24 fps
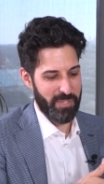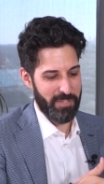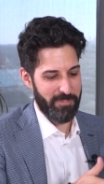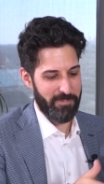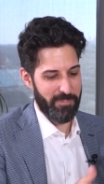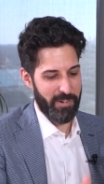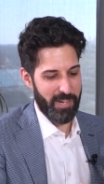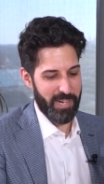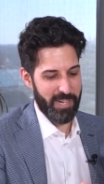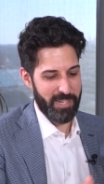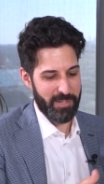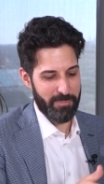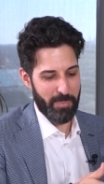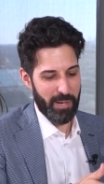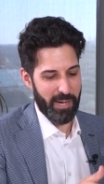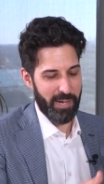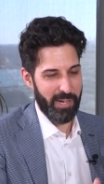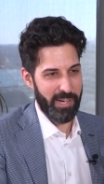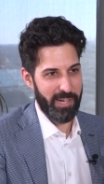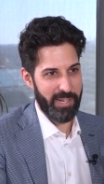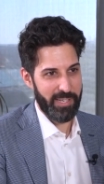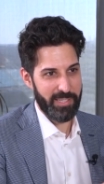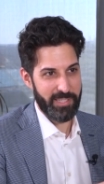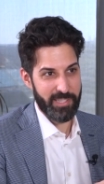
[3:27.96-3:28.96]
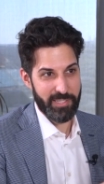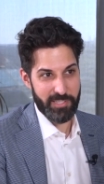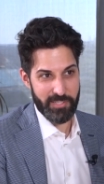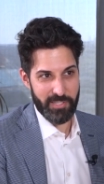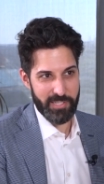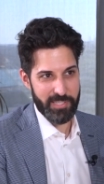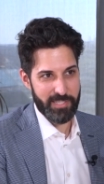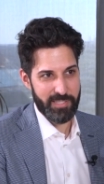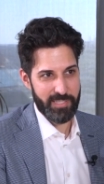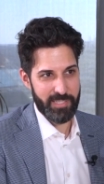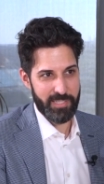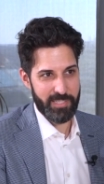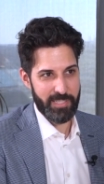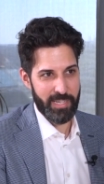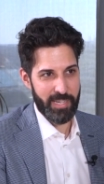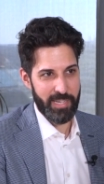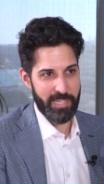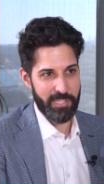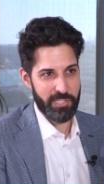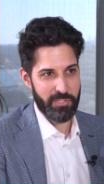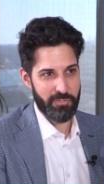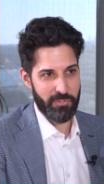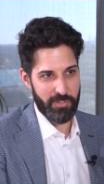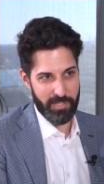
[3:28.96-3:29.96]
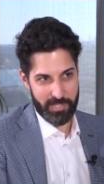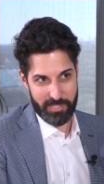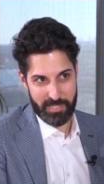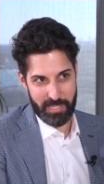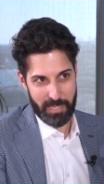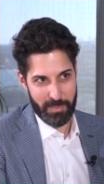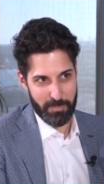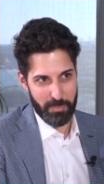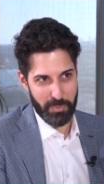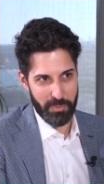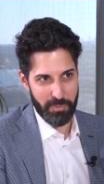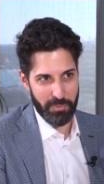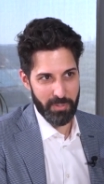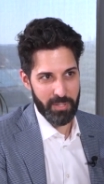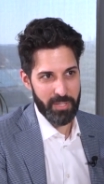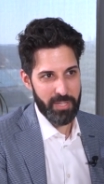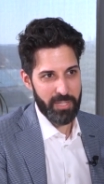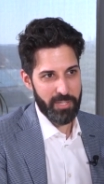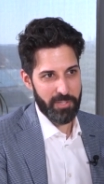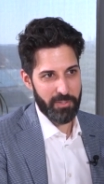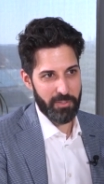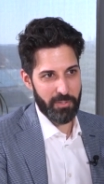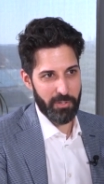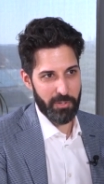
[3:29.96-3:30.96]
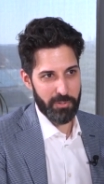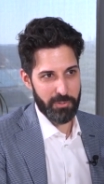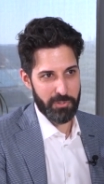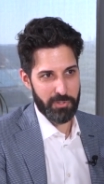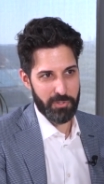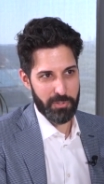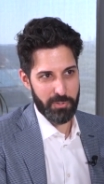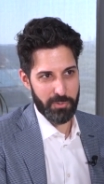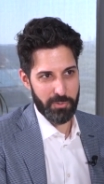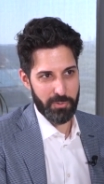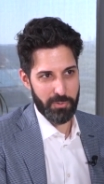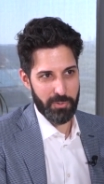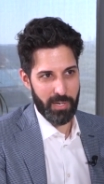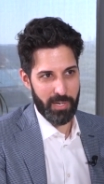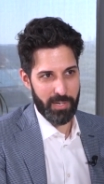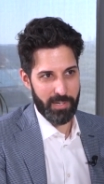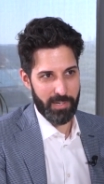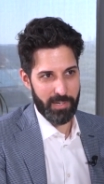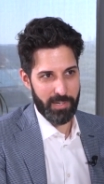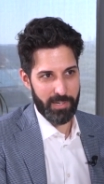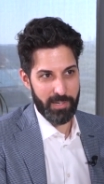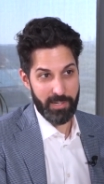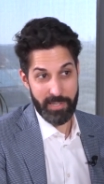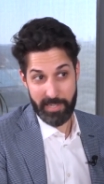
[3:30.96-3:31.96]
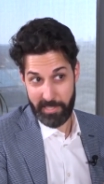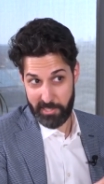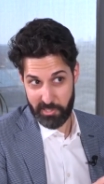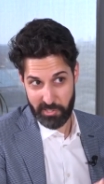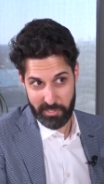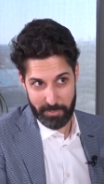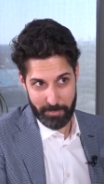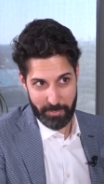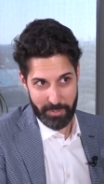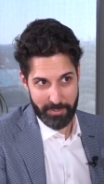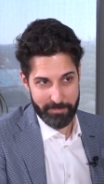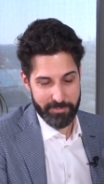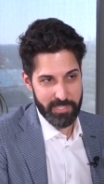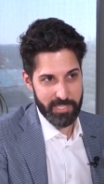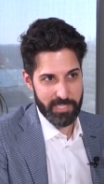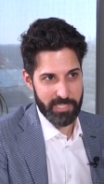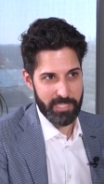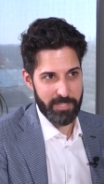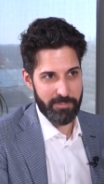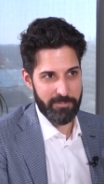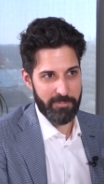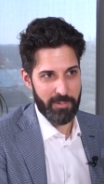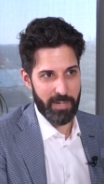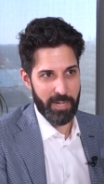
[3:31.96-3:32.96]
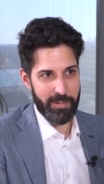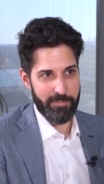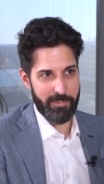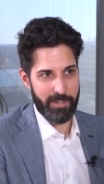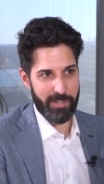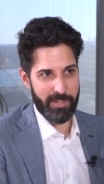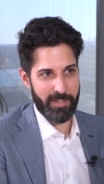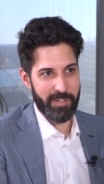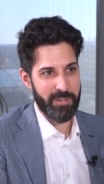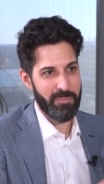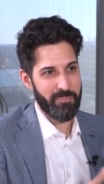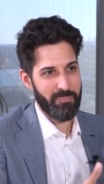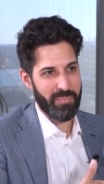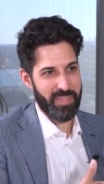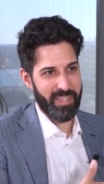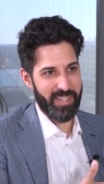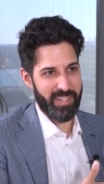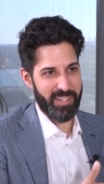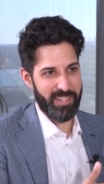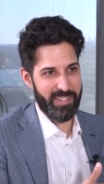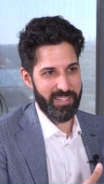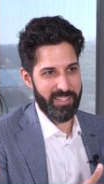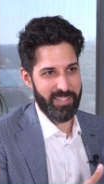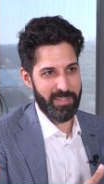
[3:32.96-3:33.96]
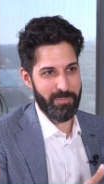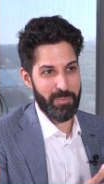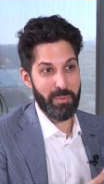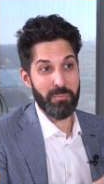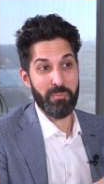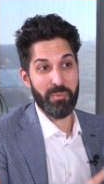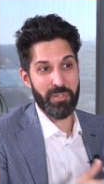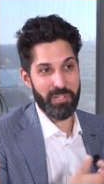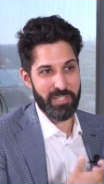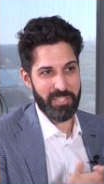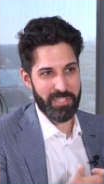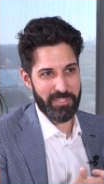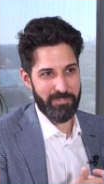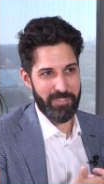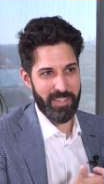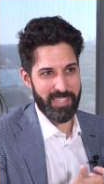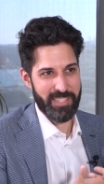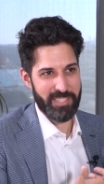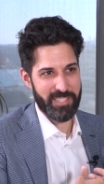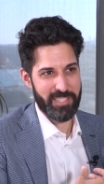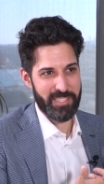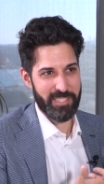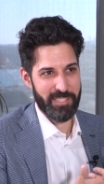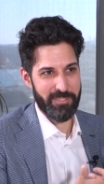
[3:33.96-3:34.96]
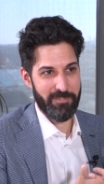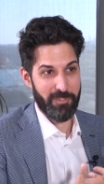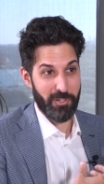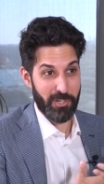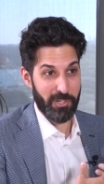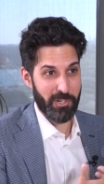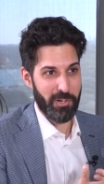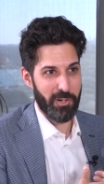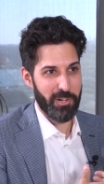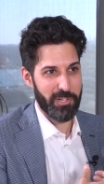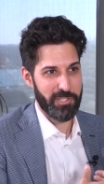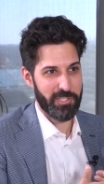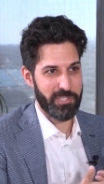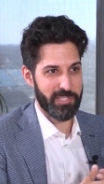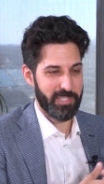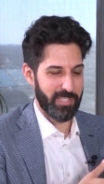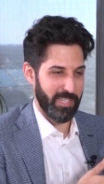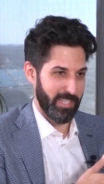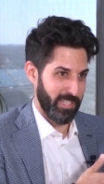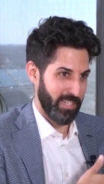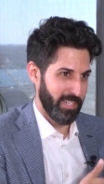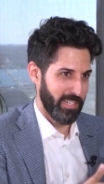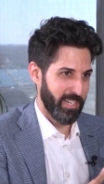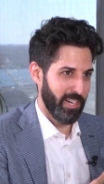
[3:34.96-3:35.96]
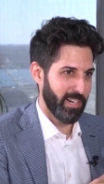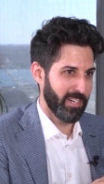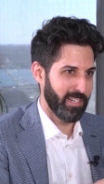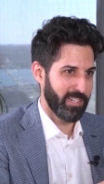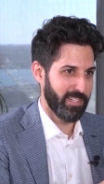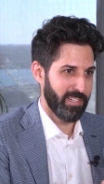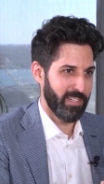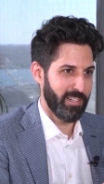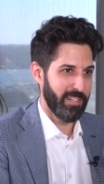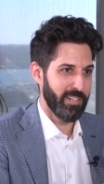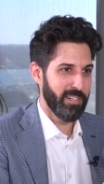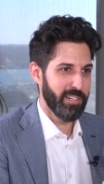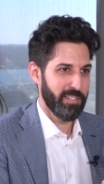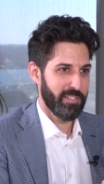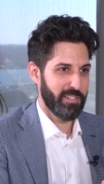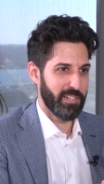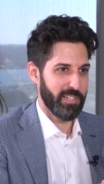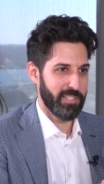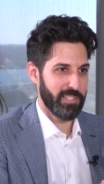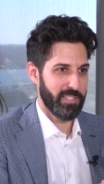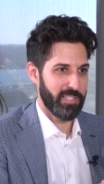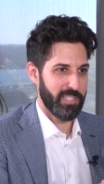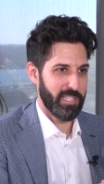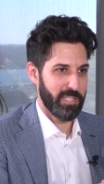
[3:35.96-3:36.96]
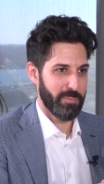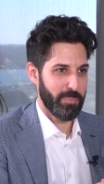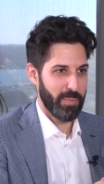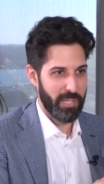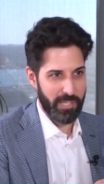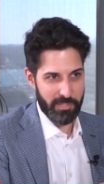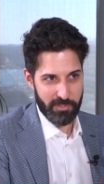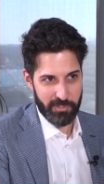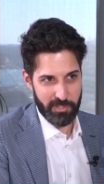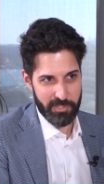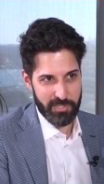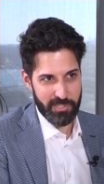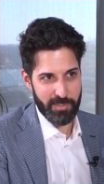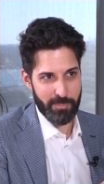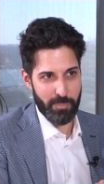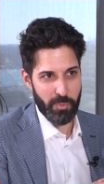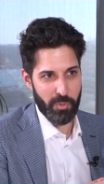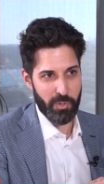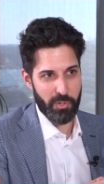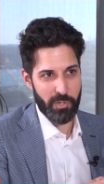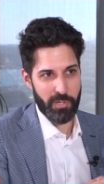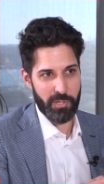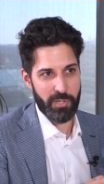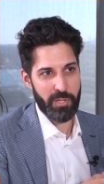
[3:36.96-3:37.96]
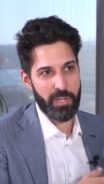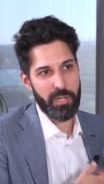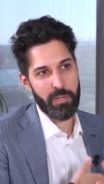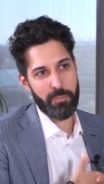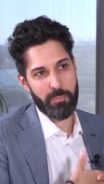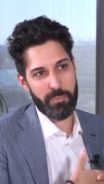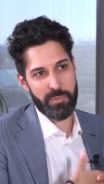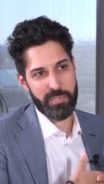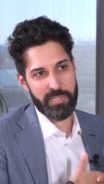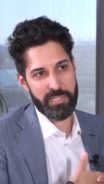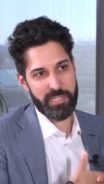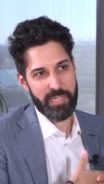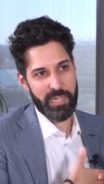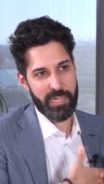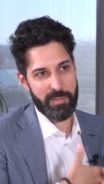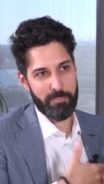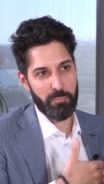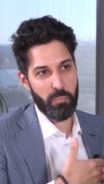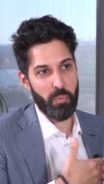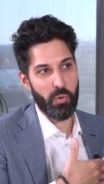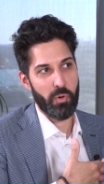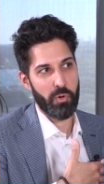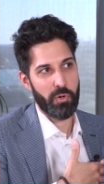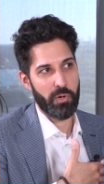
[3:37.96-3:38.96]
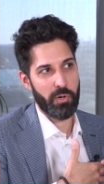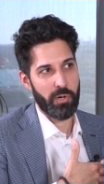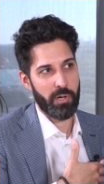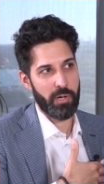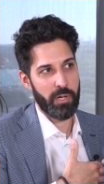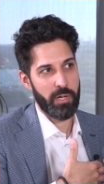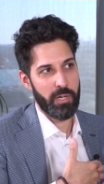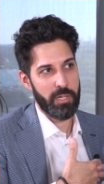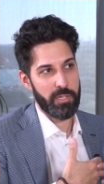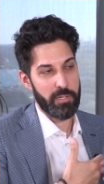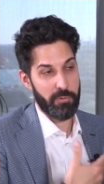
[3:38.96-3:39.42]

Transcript: defined by the trustees' age. For example, those who are aged above 65 are a bit more defensive or cautious than the younger trustees. But across the board, we're seeing more